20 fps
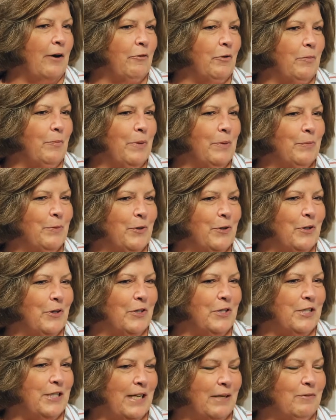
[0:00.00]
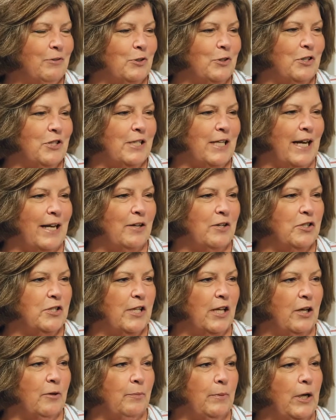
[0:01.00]
I remember several designers
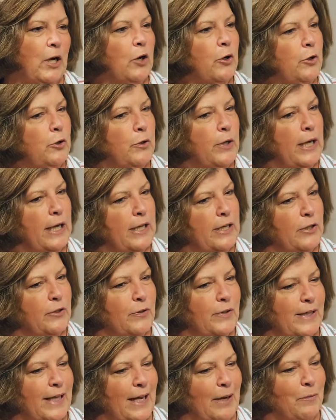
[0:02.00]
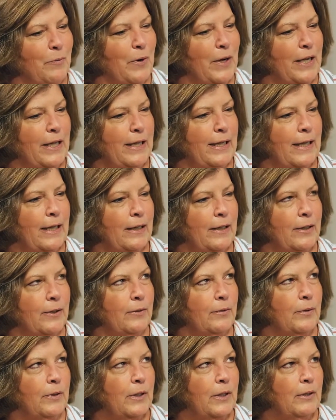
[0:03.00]
telling me, oh, you can't do it that way. And I
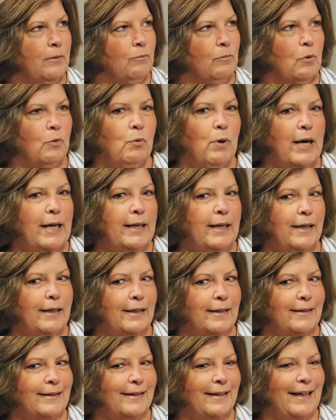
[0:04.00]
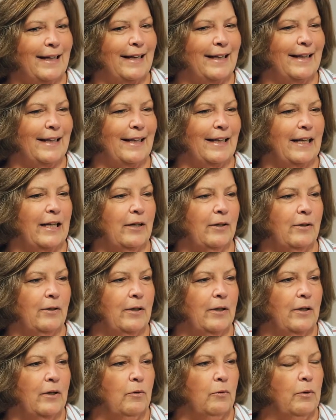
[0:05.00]
go, well, why not? And they go,
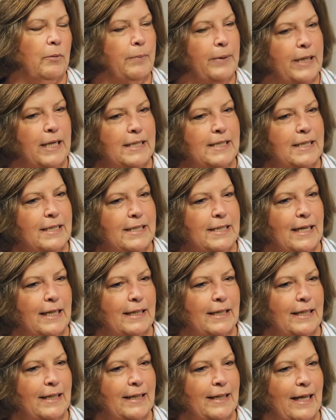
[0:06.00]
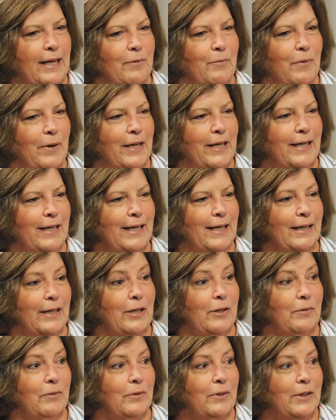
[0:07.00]
well, because it's not done that way. And I
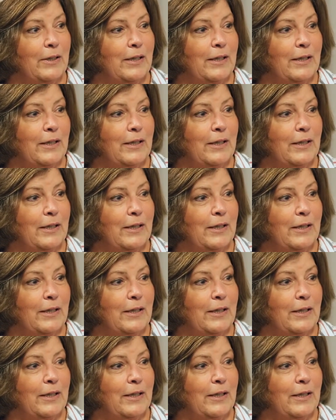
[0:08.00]
go,